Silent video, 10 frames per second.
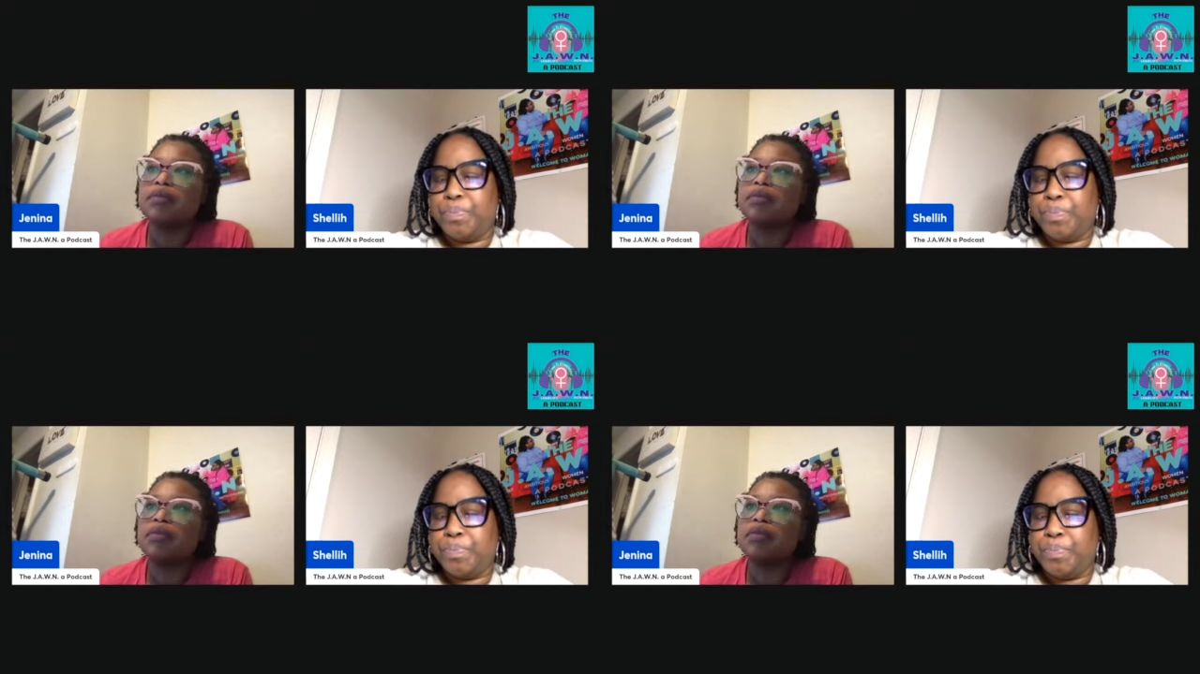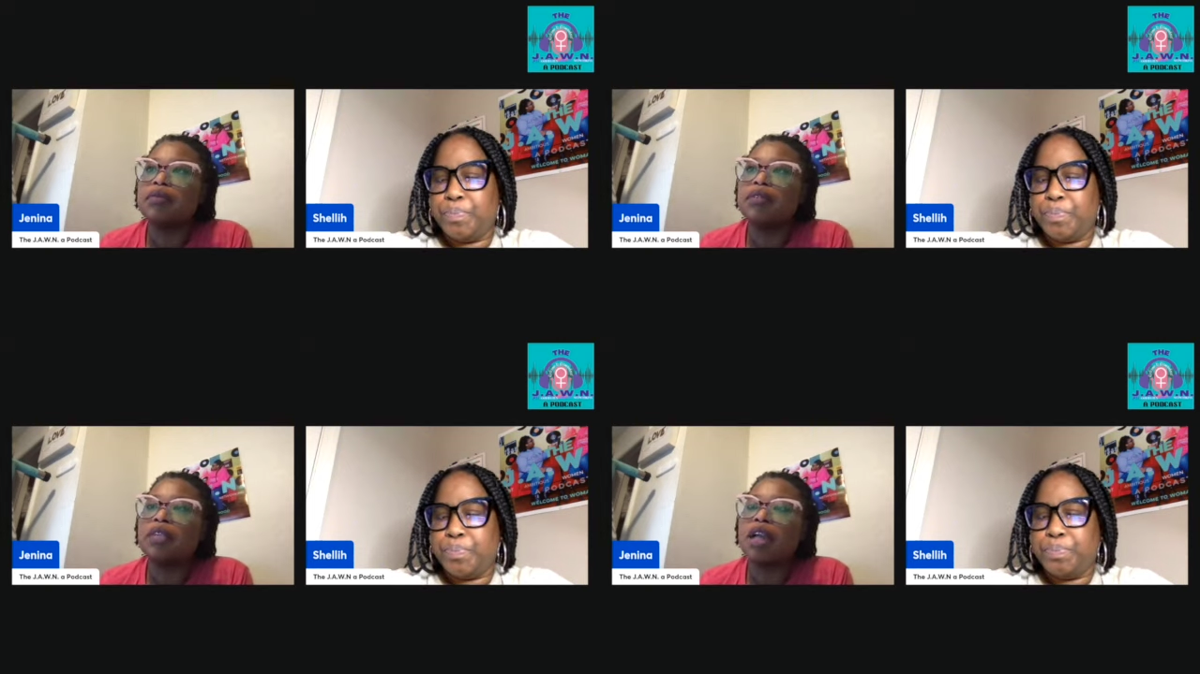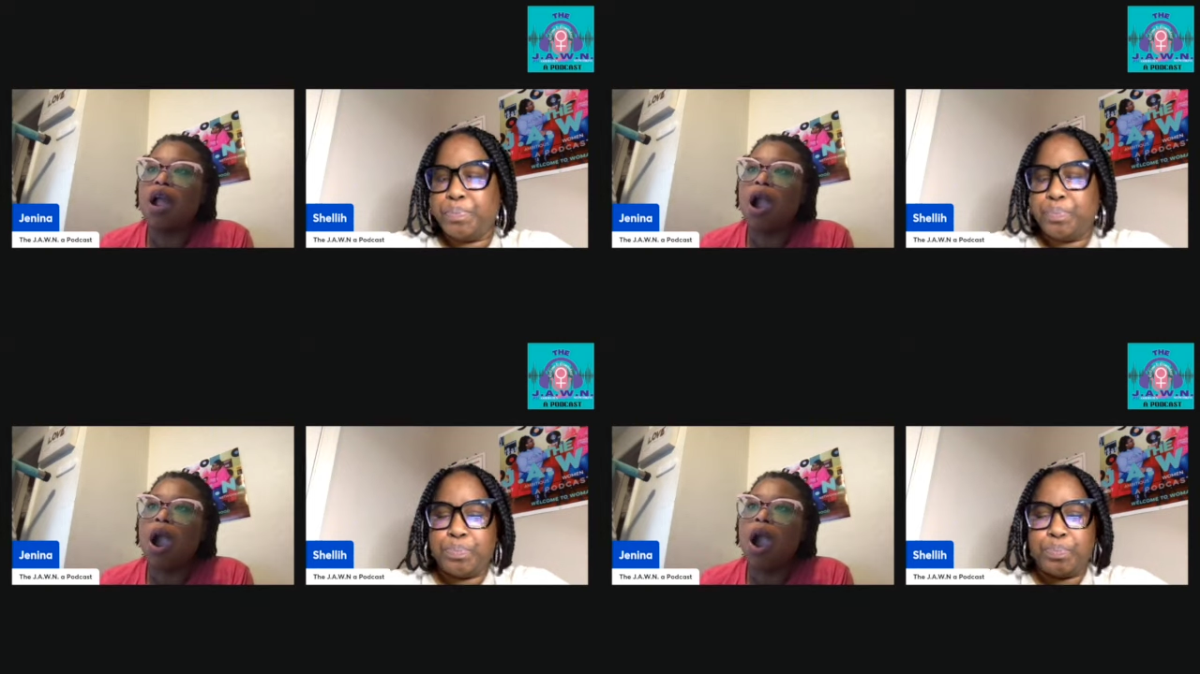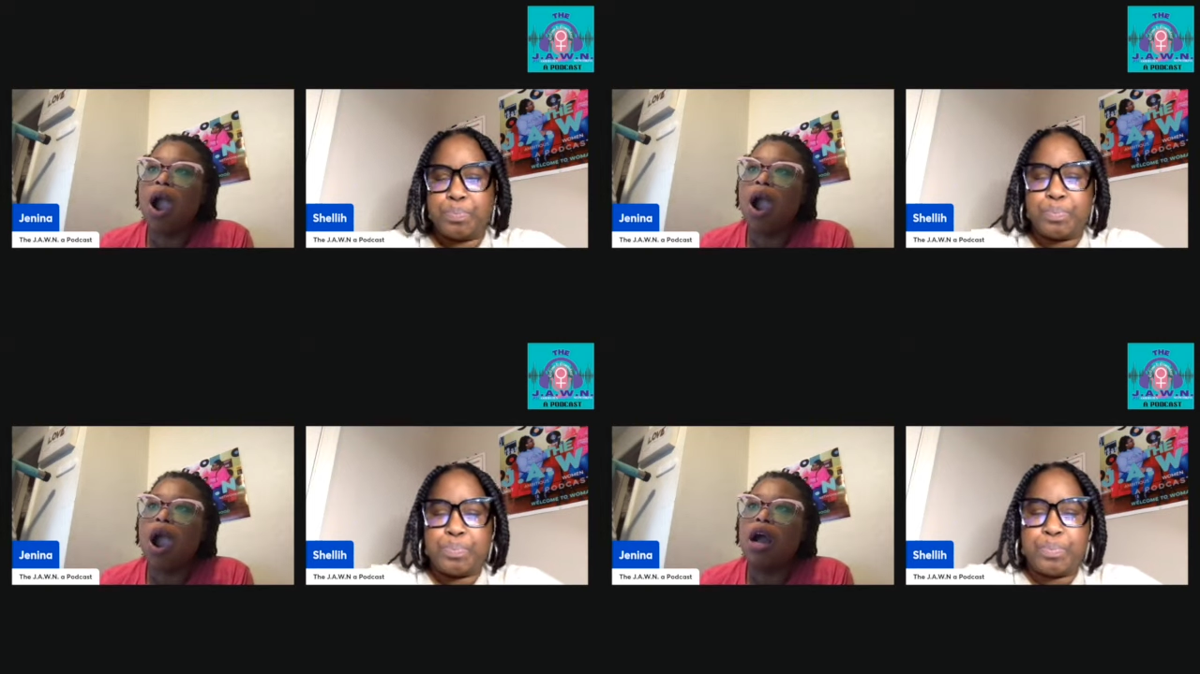
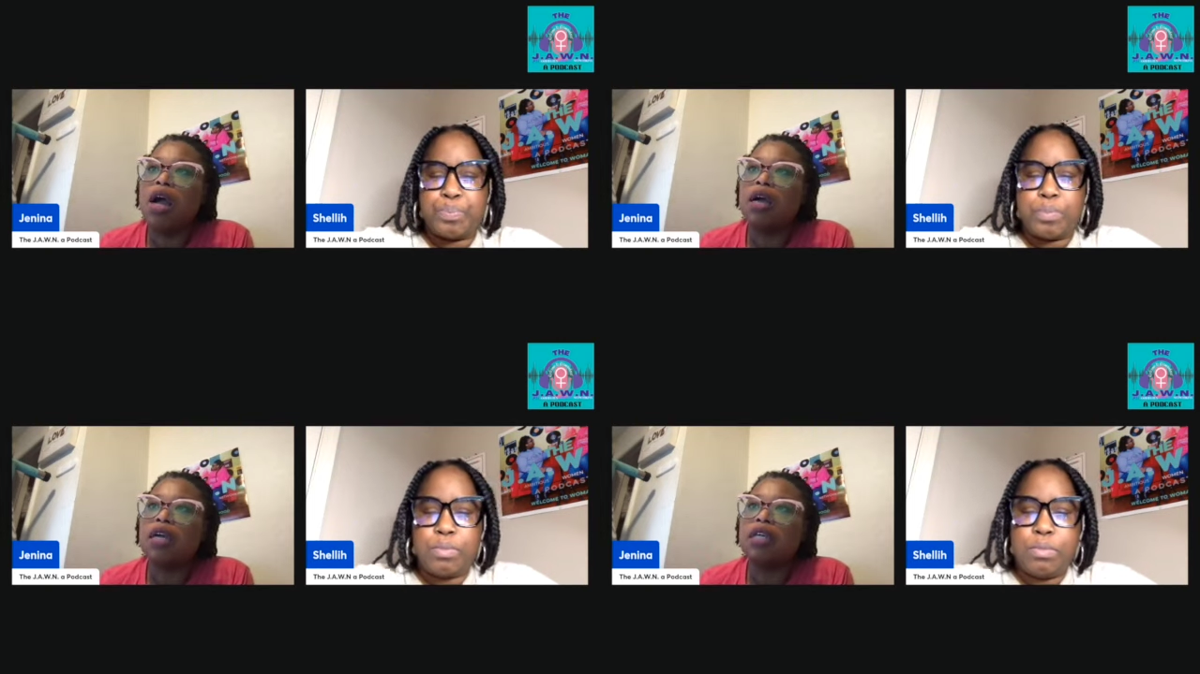(no one is talking)